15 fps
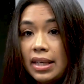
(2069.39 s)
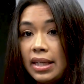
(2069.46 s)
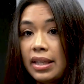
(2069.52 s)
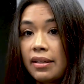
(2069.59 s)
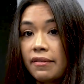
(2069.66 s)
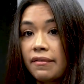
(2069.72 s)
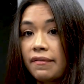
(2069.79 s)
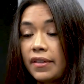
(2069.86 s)

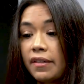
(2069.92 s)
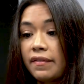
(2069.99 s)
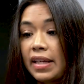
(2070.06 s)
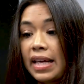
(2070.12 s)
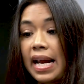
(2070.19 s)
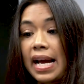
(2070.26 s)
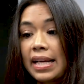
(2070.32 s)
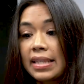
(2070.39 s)
if
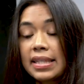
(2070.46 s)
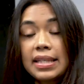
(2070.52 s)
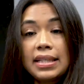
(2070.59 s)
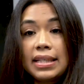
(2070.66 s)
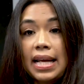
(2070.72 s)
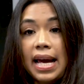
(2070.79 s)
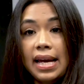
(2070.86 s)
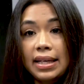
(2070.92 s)
that
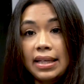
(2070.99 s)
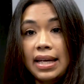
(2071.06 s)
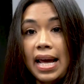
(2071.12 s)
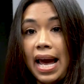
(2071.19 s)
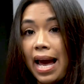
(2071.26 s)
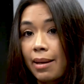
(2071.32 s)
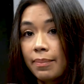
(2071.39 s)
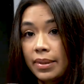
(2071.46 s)
accident hadn't
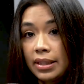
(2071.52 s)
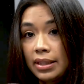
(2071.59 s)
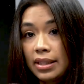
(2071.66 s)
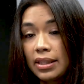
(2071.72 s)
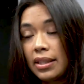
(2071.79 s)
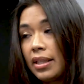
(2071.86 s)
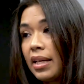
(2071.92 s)
happened.